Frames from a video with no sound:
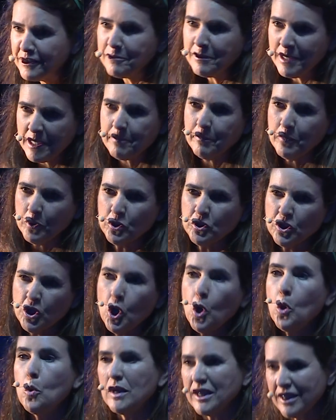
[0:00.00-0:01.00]
people,
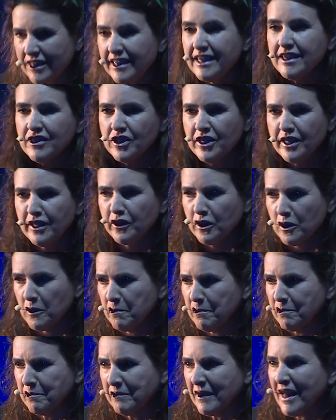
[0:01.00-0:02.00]
who are teaching
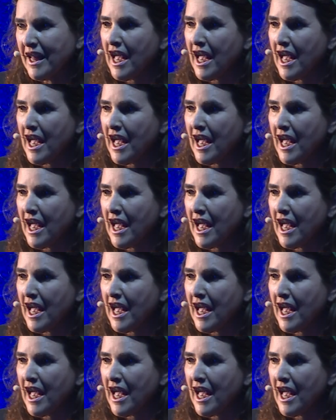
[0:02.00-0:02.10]
them.